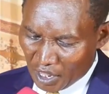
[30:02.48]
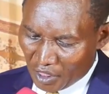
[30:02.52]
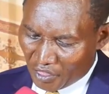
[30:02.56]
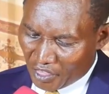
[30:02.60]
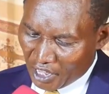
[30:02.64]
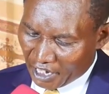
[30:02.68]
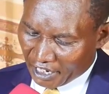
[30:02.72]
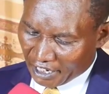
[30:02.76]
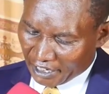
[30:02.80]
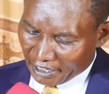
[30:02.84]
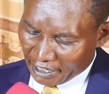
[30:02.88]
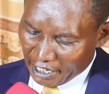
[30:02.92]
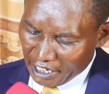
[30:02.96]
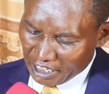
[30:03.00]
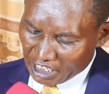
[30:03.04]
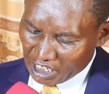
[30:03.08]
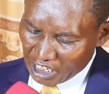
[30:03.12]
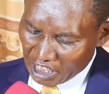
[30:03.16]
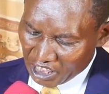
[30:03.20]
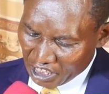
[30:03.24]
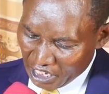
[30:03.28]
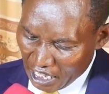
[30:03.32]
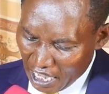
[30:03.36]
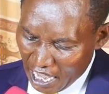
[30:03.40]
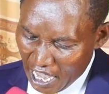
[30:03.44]
The
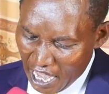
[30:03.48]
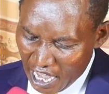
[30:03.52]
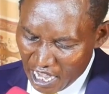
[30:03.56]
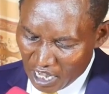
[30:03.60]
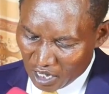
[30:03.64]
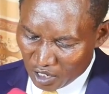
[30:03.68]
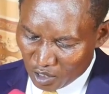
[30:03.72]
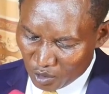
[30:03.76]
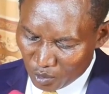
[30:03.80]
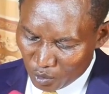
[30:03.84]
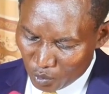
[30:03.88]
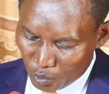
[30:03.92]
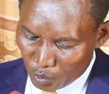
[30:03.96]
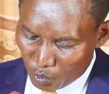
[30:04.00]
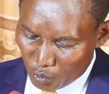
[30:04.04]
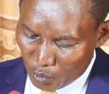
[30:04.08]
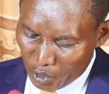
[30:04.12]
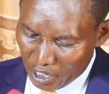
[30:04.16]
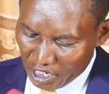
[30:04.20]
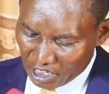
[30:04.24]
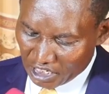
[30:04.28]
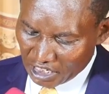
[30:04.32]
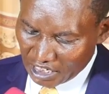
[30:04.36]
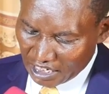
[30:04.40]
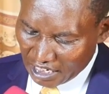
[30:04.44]
great thing
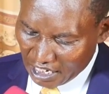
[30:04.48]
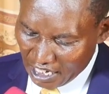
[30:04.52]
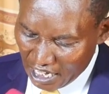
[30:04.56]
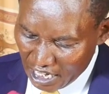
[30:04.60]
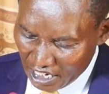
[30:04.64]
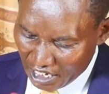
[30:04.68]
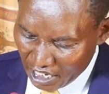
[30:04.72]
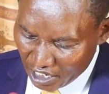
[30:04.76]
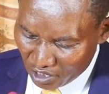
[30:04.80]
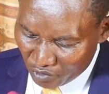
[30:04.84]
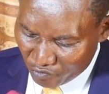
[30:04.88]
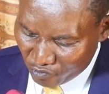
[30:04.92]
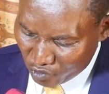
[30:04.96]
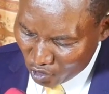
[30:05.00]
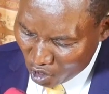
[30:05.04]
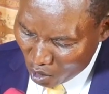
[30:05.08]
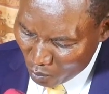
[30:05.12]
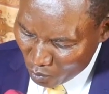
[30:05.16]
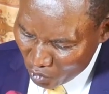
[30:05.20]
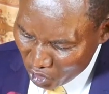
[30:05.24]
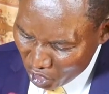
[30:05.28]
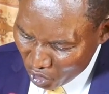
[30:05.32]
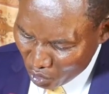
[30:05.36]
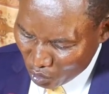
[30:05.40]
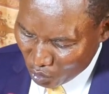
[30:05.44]
which needed
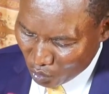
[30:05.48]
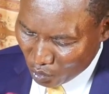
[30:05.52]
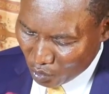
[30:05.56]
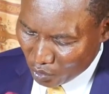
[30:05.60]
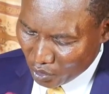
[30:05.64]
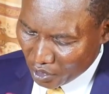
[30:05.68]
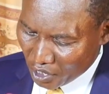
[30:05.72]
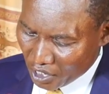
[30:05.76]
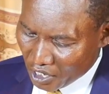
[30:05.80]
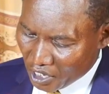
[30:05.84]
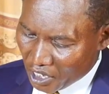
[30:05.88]
from you